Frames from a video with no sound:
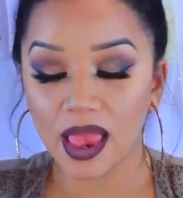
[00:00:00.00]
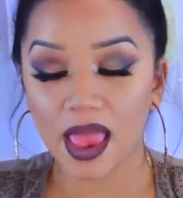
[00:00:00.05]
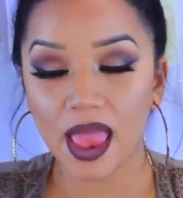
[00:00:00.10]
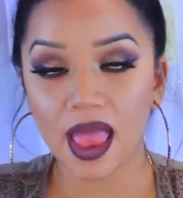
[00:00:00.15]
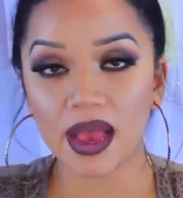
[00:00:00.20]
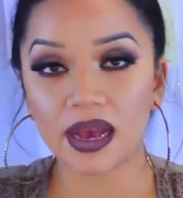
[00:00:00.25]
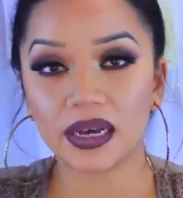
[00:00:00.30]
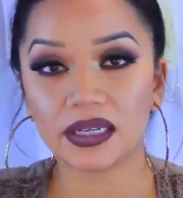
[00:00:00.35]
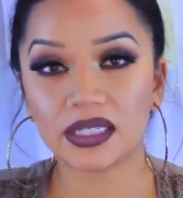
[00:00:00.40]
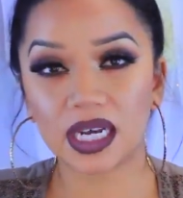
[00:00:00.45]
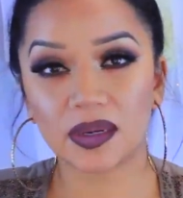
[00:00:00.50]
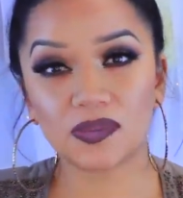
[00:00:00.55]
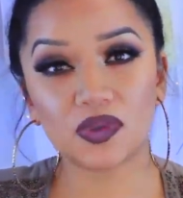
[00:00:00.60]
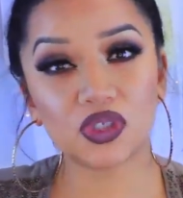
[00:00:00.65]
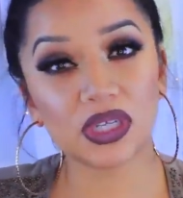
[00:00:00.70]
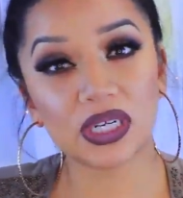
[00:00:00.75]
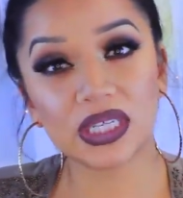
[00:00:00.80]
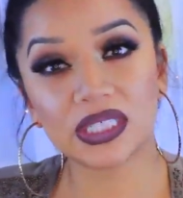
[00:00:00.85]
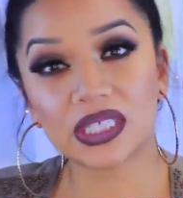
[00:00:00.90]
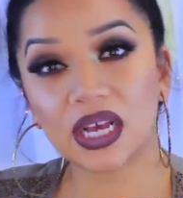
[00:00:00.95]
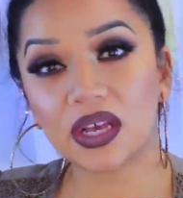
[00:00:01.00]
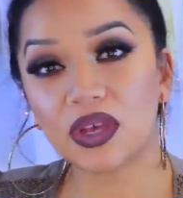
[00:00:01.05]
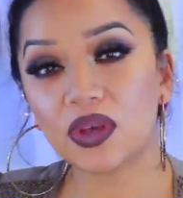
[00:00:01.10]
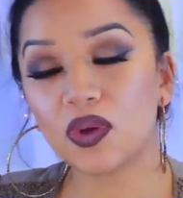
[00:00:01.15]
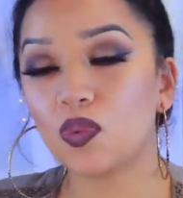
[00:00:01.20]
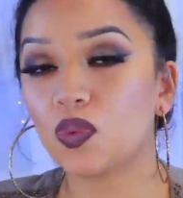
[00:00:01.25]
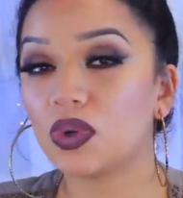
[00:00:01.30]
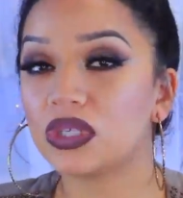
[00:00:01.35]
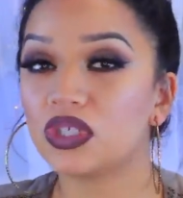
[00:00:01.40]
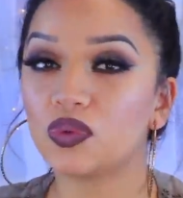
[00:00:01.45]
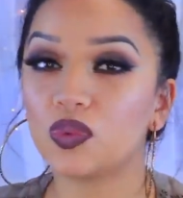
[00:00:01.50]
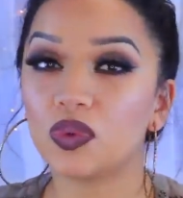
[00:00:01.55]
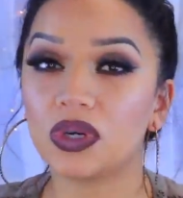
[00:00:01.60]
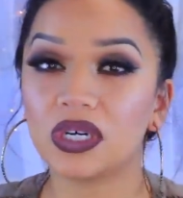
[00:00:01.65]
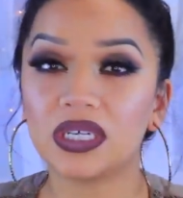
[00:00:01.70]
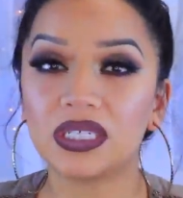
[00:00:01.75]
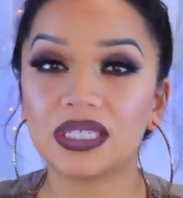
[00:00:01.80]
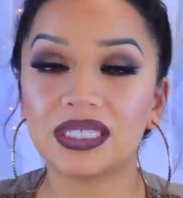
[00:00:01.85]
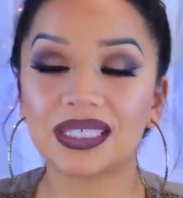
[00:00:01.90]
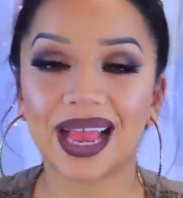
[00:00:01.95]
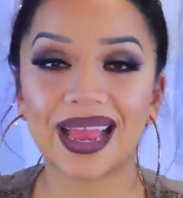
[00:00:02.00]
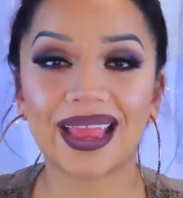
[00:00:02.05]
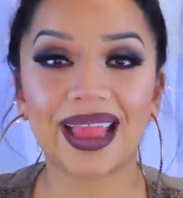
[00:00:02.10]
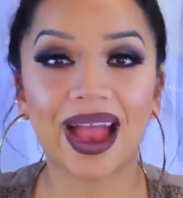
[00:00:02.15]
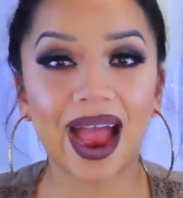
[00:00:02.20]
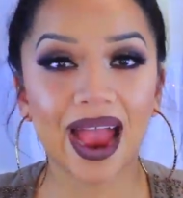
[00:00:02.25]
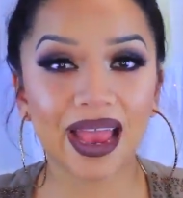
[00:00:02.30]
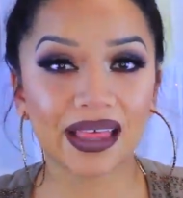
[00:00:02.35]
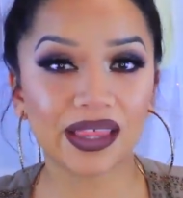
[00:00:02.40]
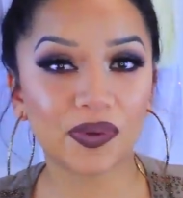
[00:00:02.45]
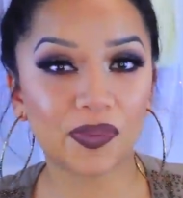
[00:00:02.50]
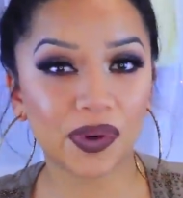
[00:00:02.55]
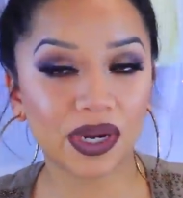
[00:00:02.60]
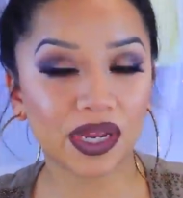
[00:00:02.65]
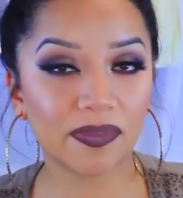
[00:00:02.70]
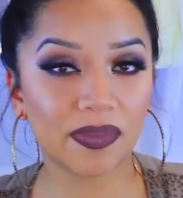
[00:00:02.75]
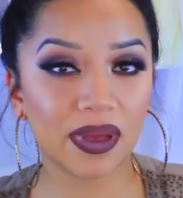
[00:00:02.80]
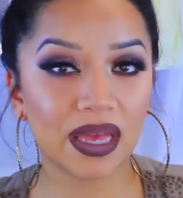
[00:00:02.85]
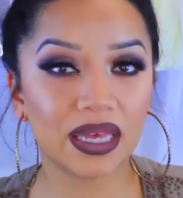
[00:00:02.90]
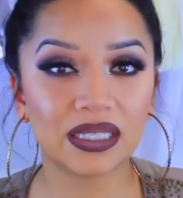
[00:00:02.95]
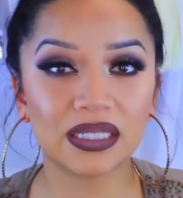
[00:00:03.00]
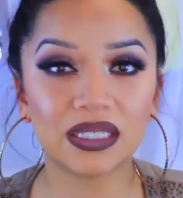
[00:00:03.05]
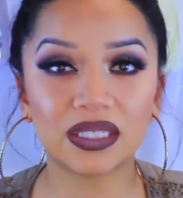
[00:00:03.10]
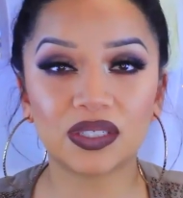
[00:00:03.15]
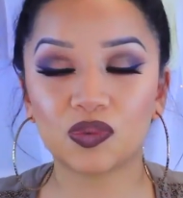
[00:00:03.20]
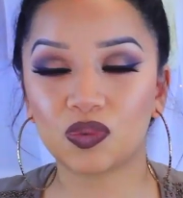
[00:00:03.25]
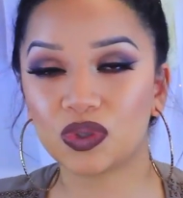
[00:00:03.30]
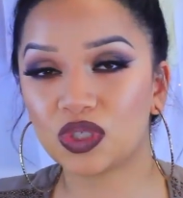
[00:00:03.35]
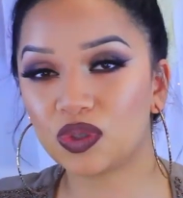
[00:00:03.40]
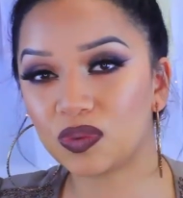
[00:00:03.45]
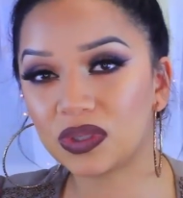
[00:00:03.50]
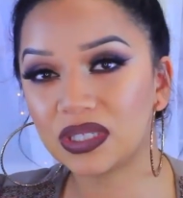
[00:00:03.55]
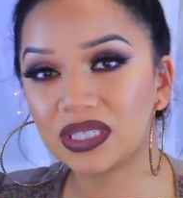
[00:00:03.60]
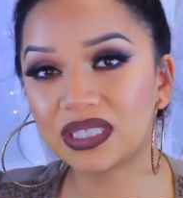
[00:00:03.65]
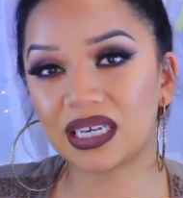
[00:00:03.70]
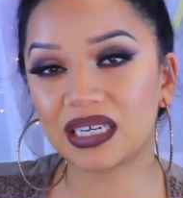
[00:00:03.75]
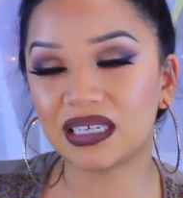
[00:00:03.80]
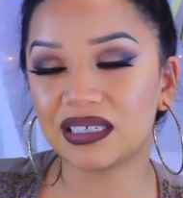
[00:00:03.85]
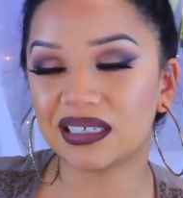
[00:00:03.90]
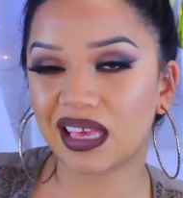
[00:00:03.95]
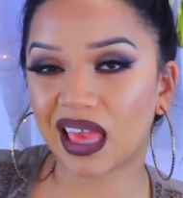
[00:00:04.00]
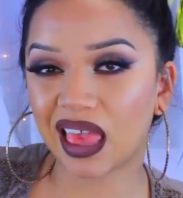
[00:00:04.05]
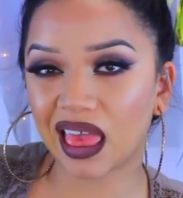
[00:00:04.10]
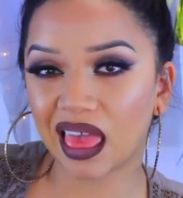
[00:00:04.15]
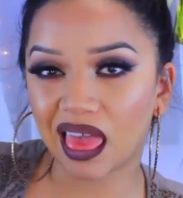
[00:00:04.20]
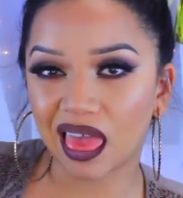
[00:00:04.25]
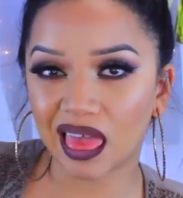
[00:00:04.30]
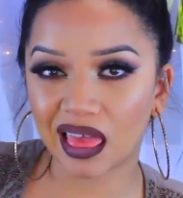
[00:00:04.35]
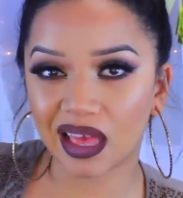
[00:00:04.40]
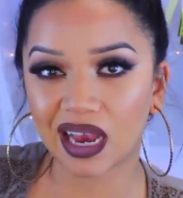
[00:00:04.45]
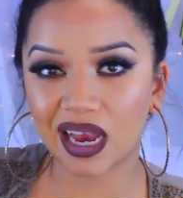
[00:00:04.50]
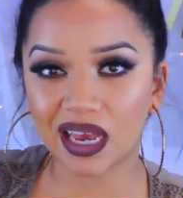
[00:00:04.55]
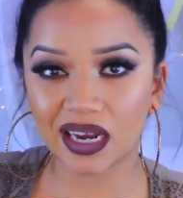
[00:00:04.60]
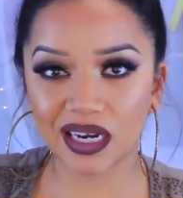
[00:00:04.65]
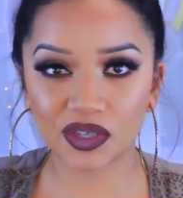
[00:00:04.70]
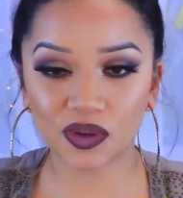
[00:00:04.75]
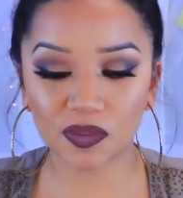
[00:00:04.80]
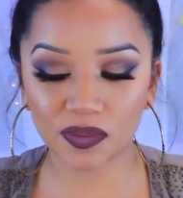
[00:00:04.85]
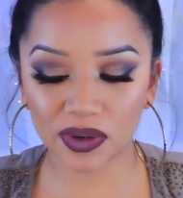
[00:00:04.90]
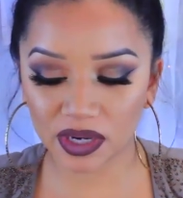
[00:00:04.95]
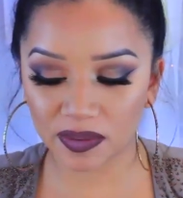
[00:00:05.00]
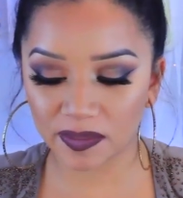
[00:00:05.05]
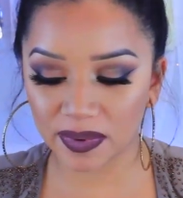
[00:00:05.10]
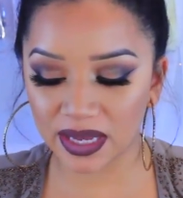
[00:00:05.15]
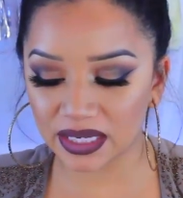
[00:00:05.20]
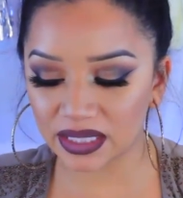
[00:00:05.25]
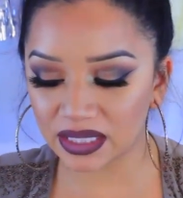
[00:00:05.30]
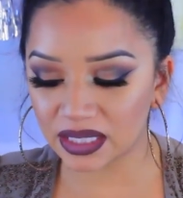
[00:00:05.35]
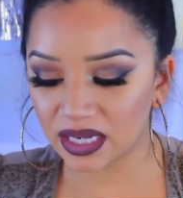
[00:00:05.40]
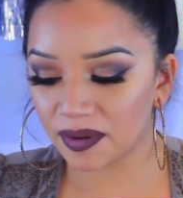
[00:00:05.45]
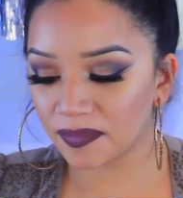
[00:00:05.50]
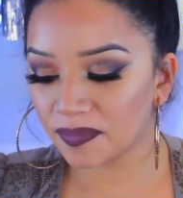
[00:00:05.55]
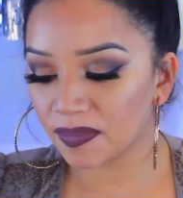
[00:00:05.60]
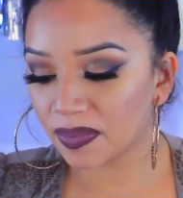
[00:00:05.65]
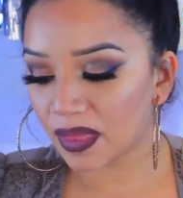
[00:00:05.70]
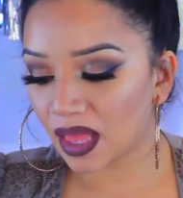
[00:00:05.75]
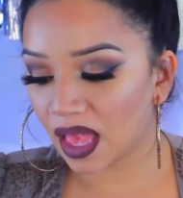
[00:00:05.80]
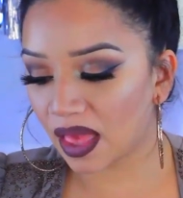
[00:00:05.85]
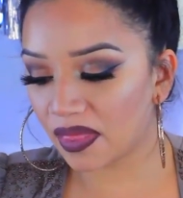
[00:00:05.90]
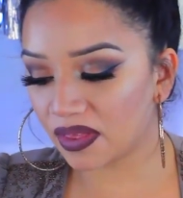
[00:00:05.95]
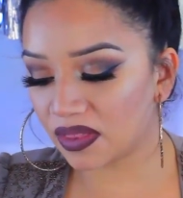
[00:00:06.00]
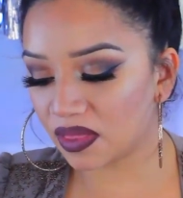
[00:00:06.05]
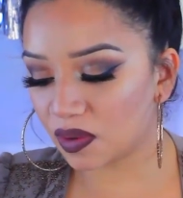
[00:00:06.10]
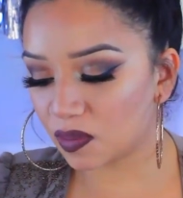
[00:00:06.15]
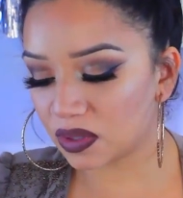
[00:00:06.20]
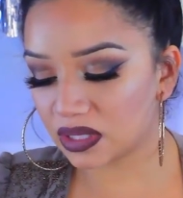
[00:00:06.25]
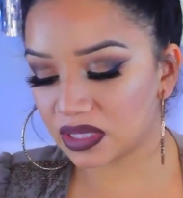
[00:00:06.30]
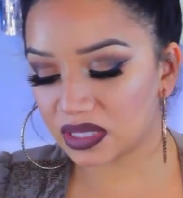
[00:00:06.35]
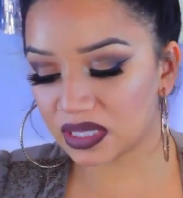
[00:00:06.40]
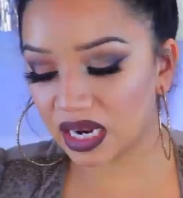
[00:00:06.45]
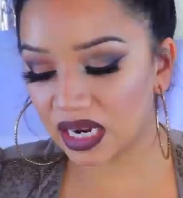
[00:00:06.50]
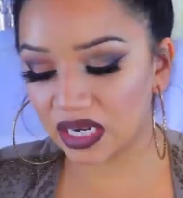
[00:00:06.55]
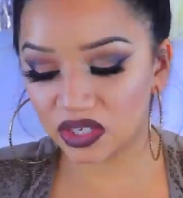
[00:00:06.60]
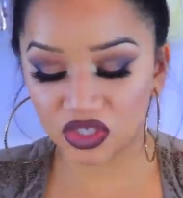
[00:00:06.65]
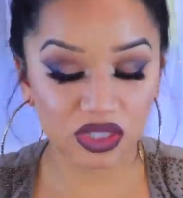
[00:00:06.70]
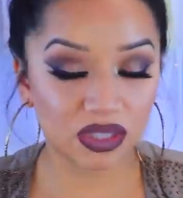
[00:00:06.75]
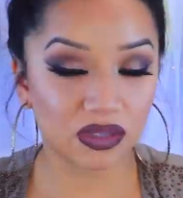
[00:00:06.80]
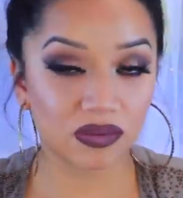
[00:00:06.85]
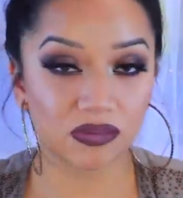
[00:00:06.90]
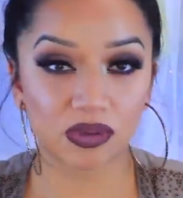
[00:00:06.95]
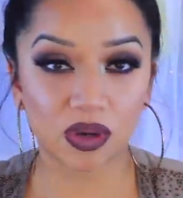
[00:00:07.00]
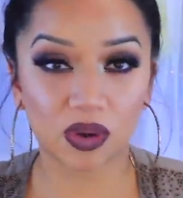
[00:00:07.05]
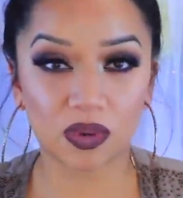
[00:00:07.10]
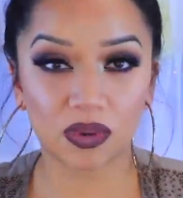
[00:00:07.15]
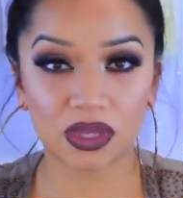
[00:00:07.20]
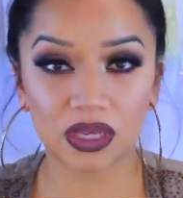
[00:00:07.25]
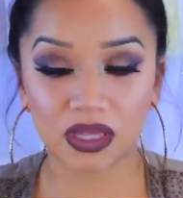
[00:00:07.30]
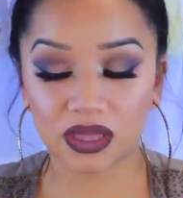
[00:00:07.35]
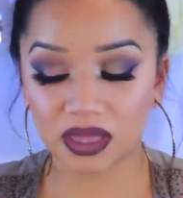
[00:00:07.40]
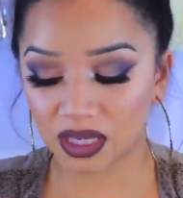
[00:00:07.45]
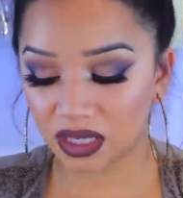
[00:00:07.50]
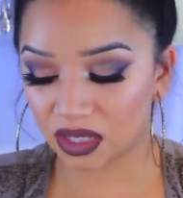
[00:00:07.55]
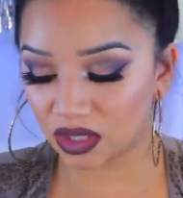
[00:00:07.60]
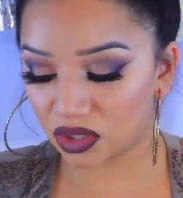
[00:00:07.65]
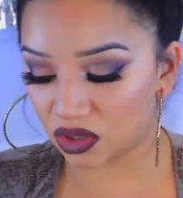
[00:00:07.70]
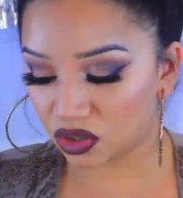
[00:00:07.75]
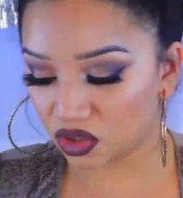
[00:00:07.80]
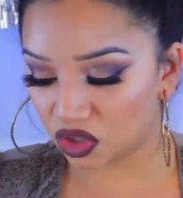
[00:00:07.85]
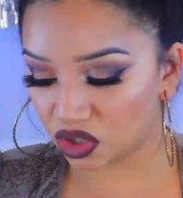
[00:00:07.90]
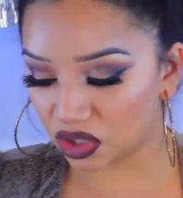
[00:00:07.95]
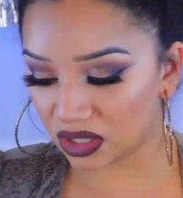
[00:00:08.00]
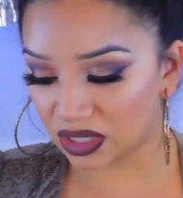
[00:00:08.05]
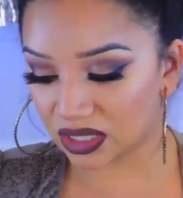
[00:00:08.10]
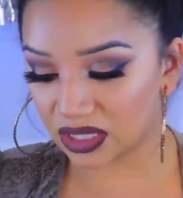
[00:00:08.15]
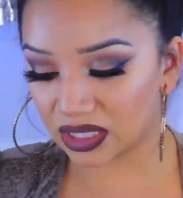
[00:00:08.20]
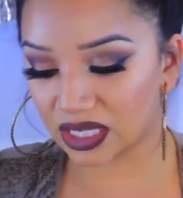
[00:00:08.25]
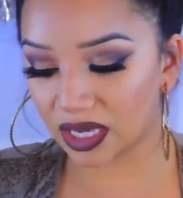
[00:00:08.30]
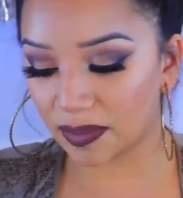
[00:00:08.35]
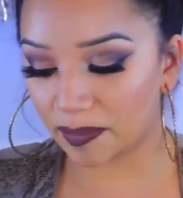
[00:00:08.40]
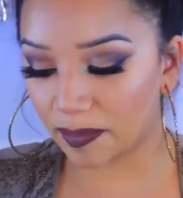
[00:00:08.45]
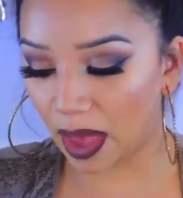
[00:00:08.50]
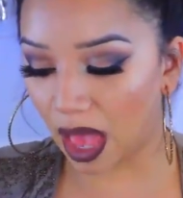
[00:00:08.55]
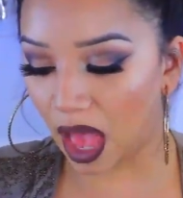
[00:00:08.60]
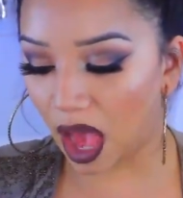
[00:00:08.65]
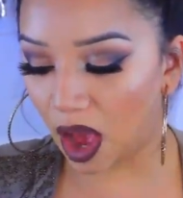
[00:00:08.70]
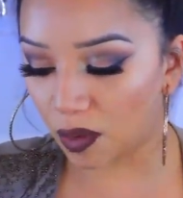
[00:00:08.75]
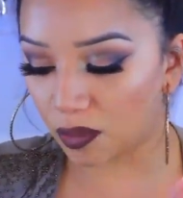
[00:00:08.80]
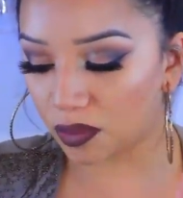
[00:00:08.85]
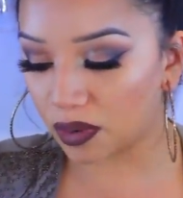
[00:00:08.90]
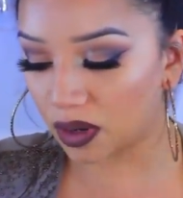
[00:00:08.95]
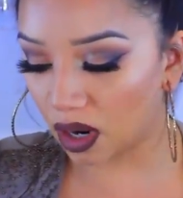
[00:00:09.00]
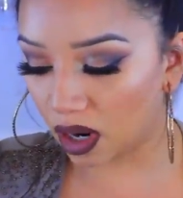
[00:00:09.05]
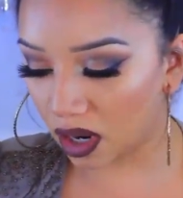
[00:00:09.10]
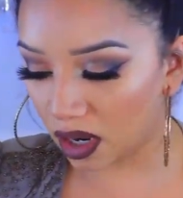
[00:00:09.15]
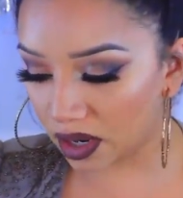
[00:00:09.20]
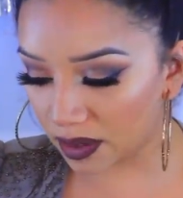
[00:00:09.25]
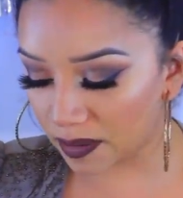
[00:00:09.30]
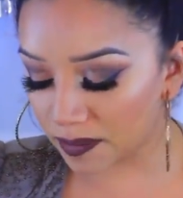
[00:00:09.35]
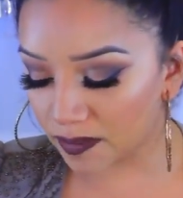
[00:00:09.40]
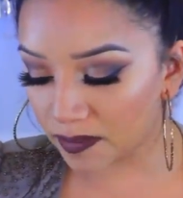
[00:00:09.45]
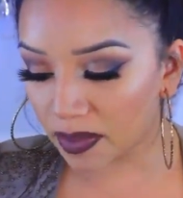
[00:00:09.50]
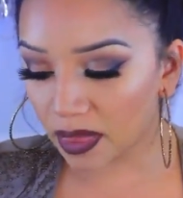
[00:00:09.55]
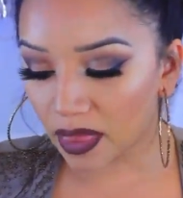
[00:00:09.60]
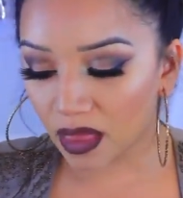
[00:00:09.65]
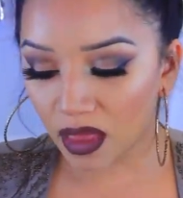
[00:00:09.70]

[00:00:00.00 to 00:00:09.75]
And I'm just going to tell you which ones I highly recommend, which ones I kind of don't recommend, and then the ones that I just totally think you should skip out on.